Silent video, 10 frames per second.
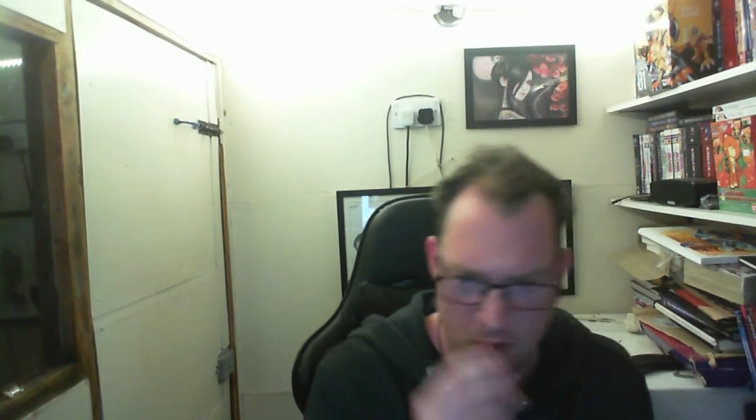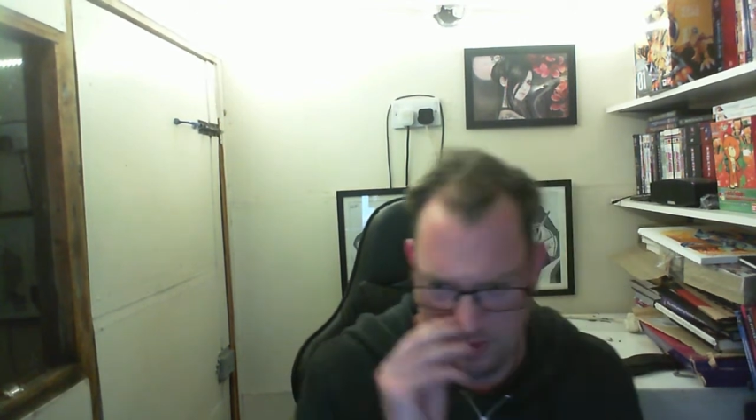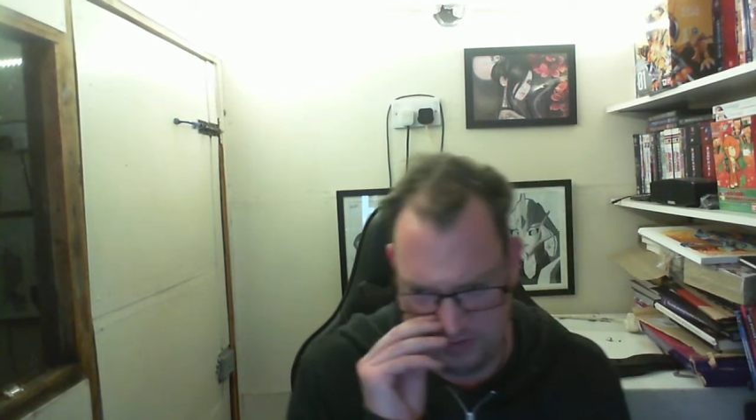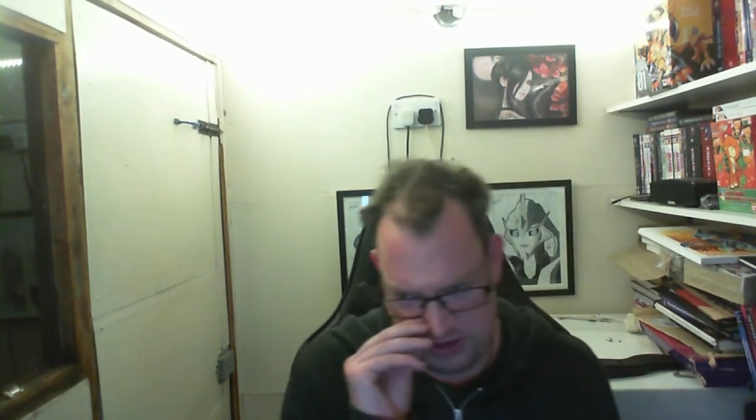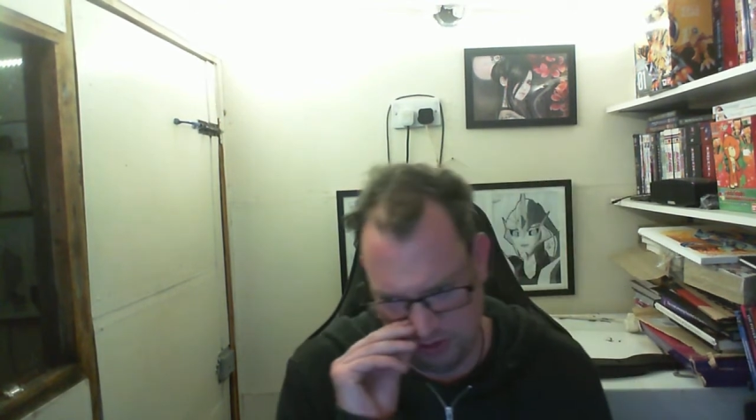
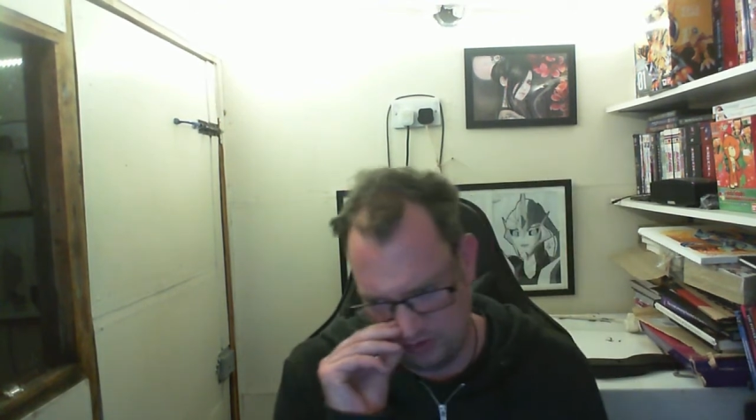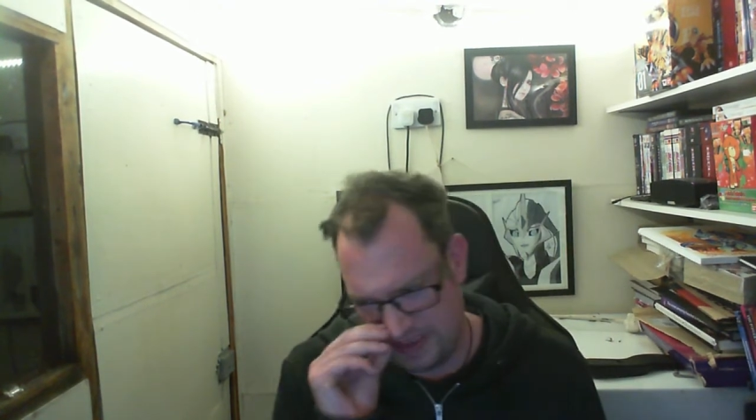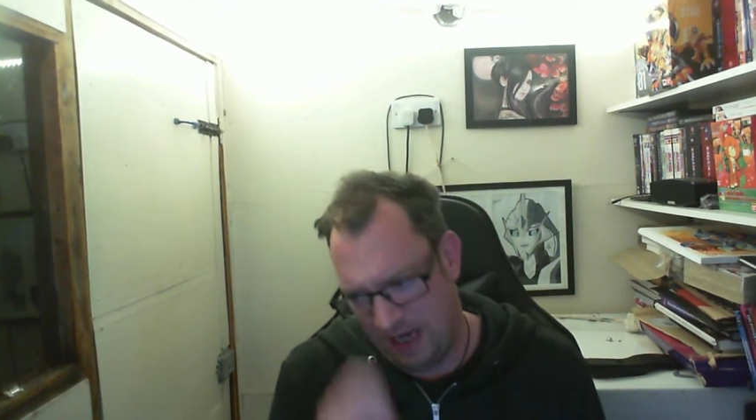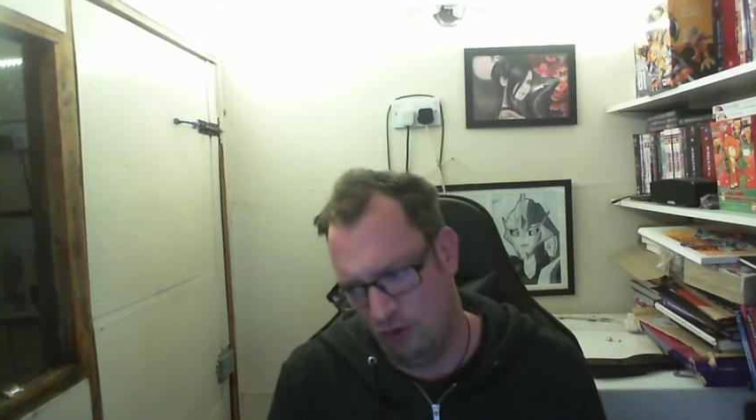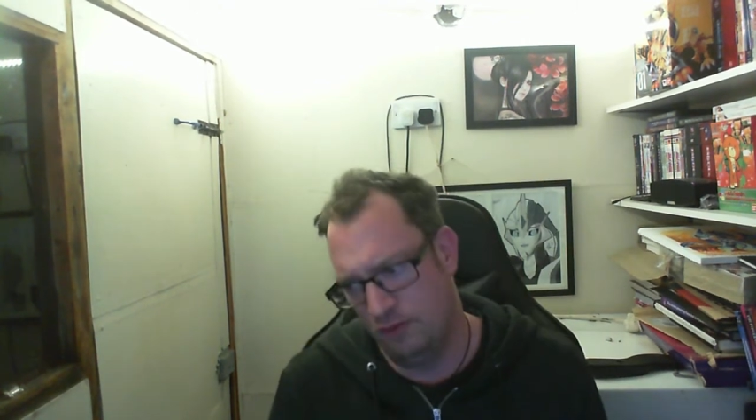we were shut
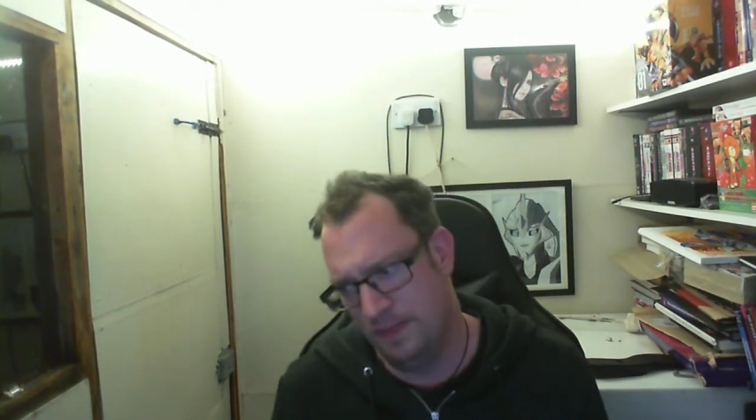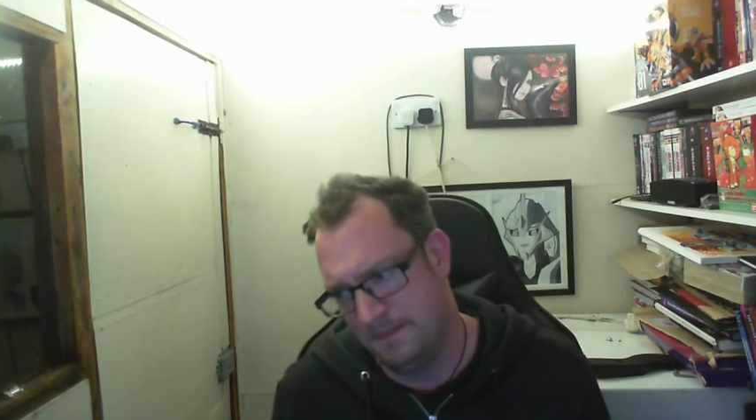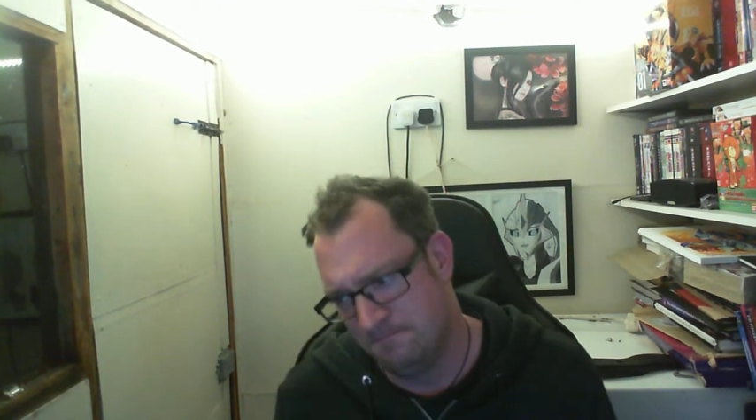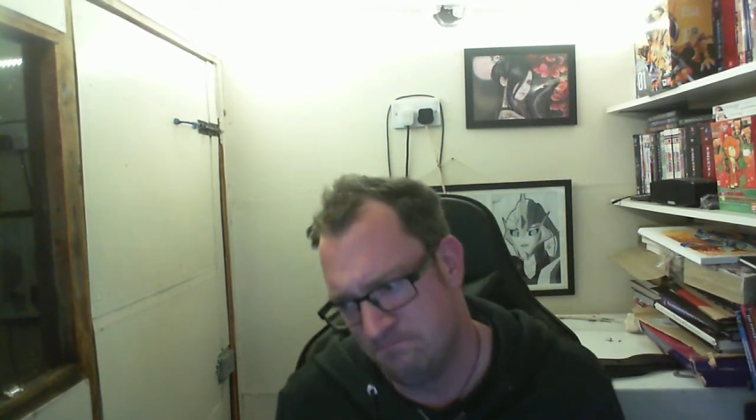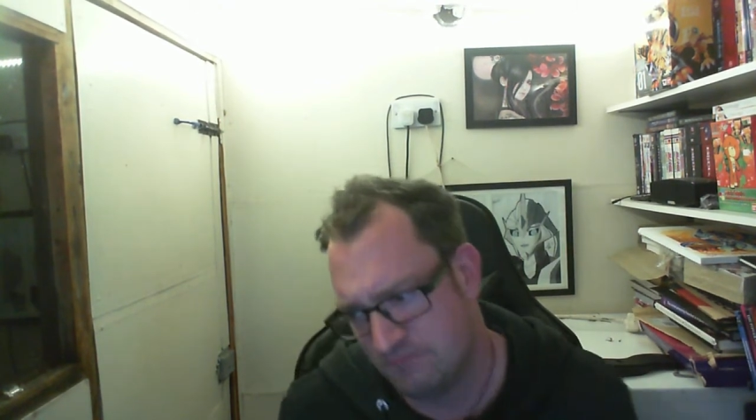down
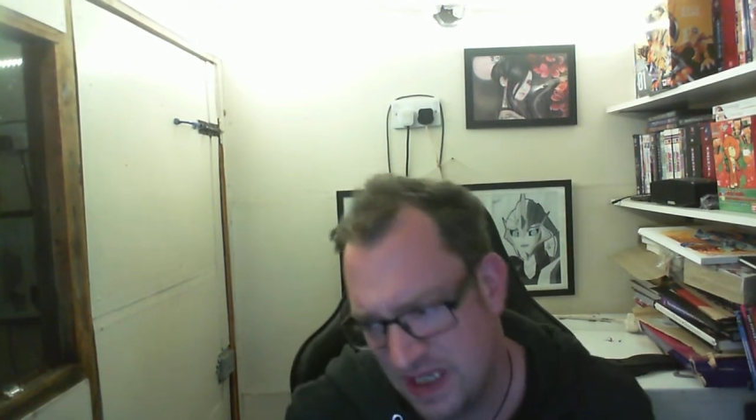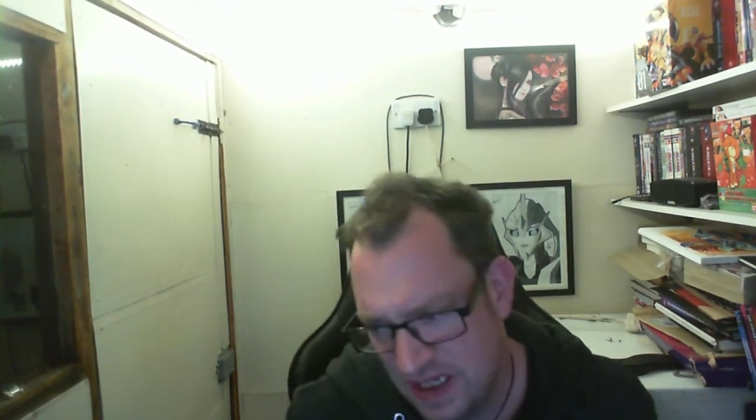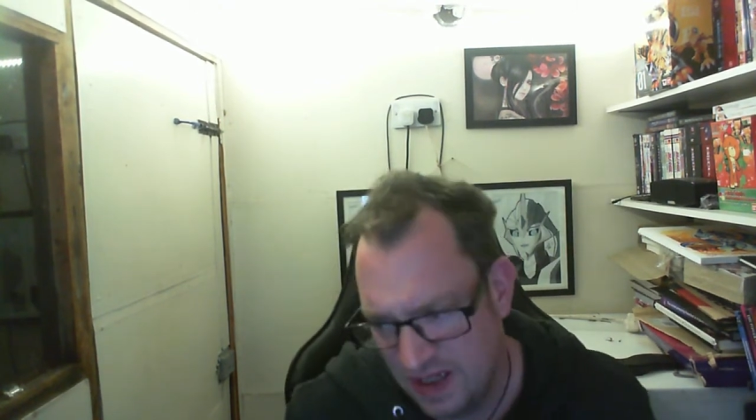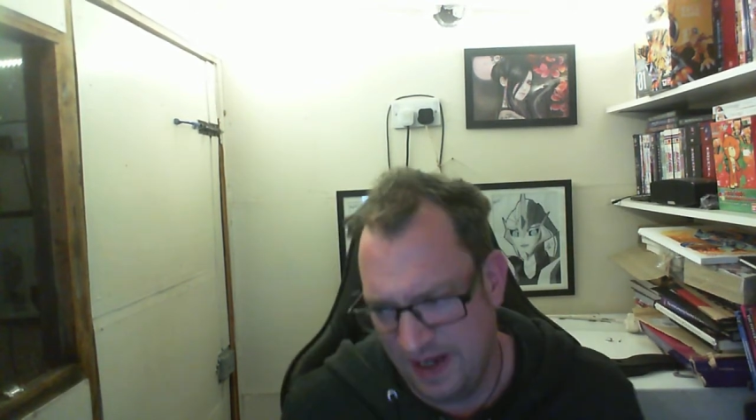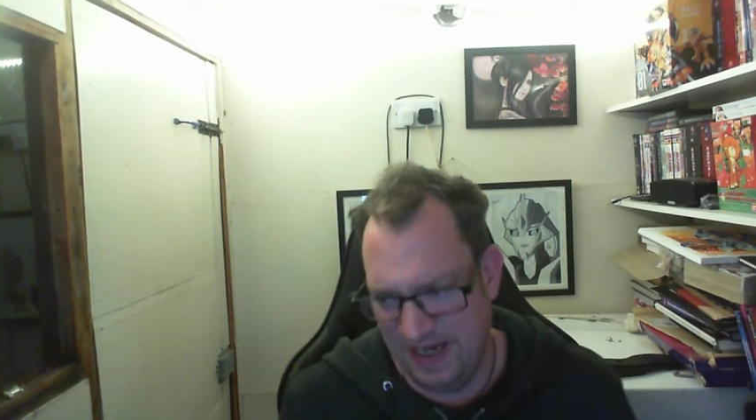
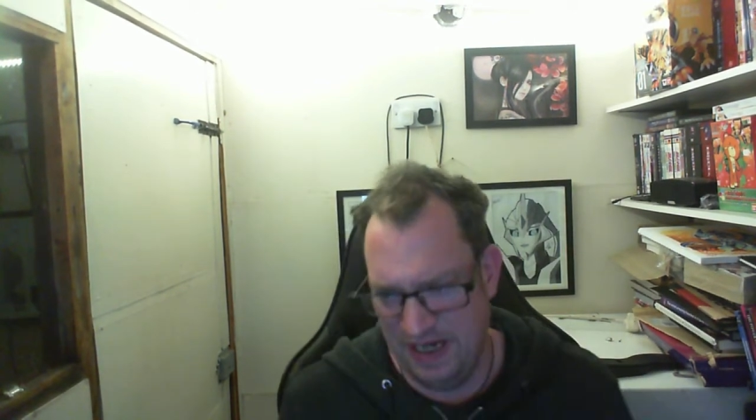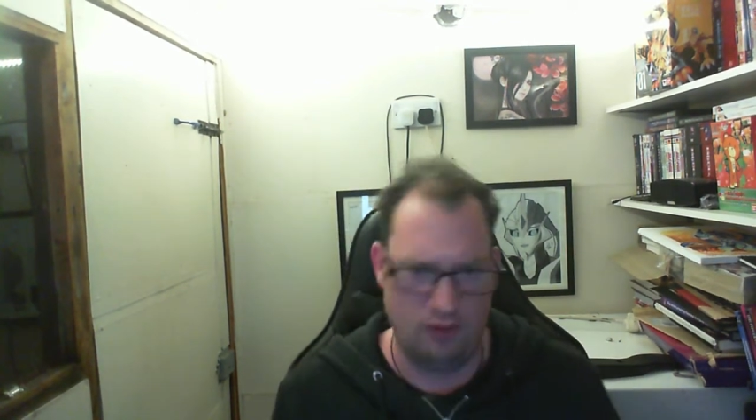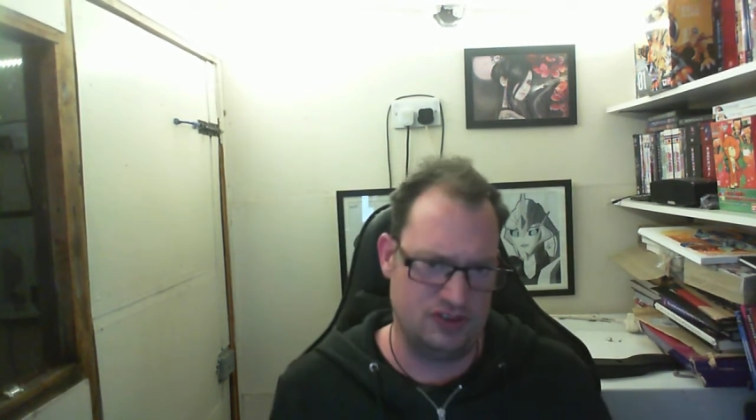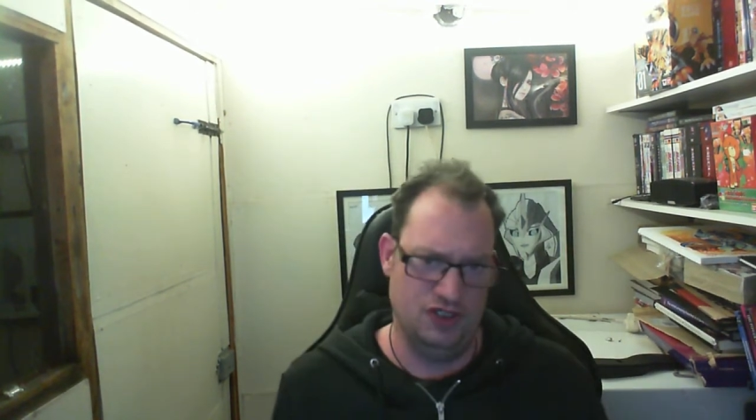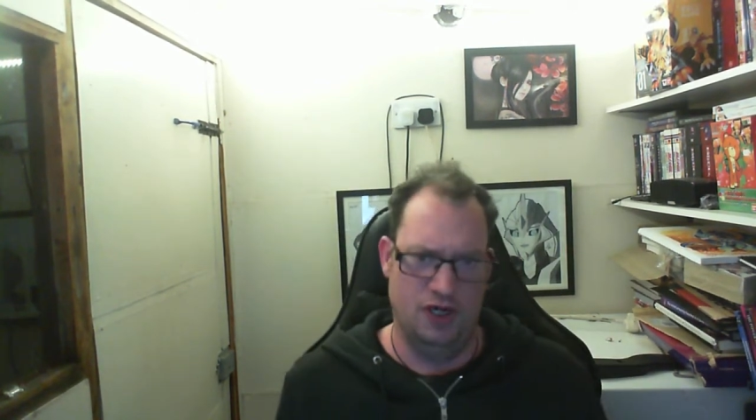in
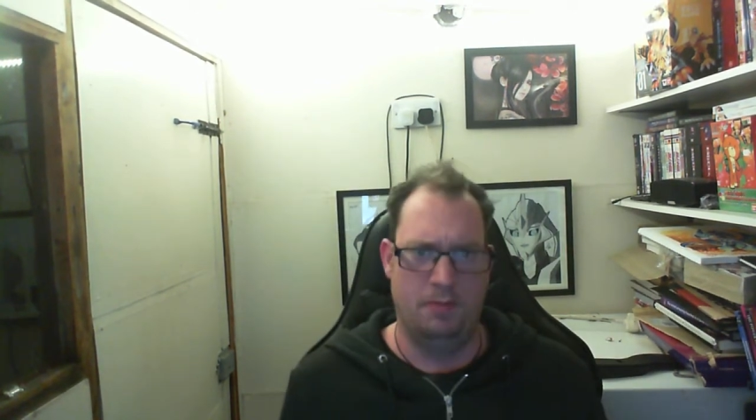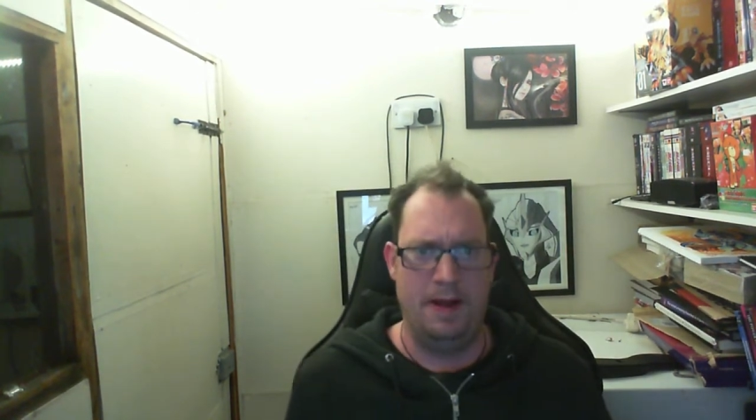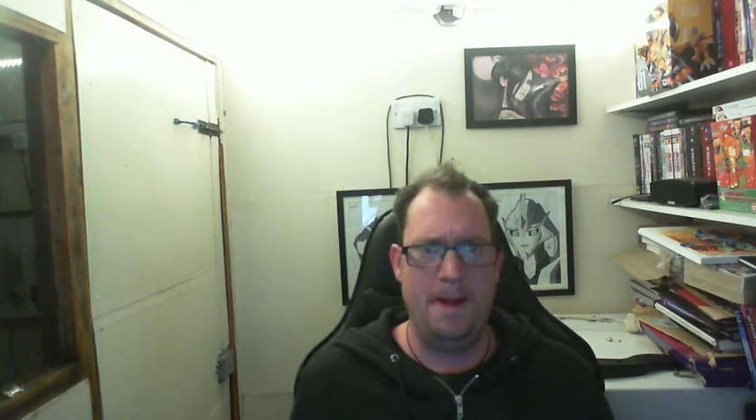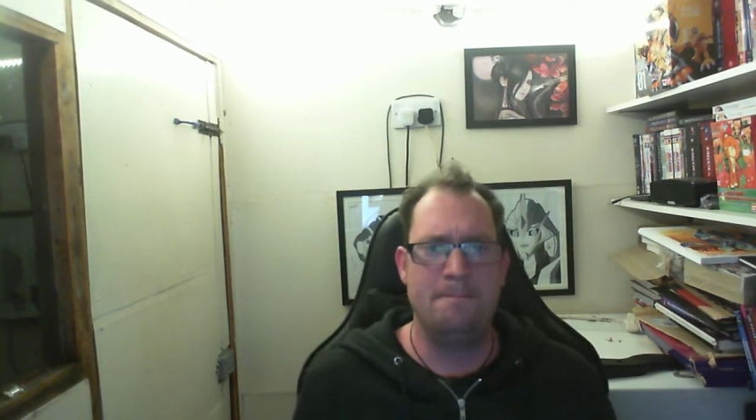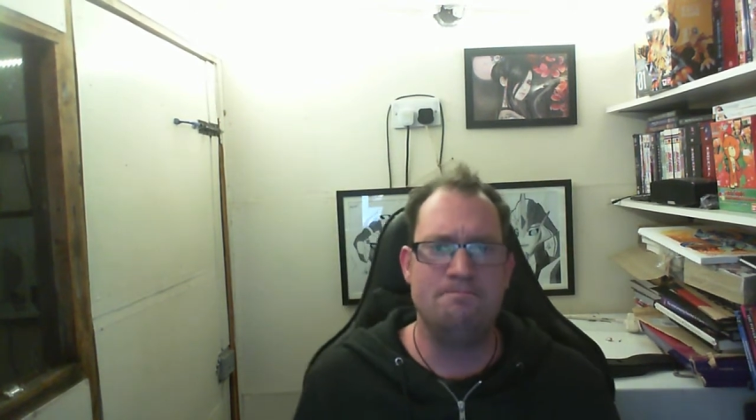
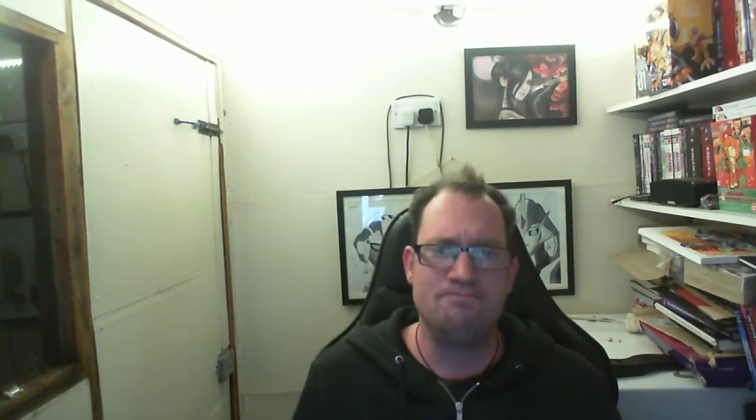October,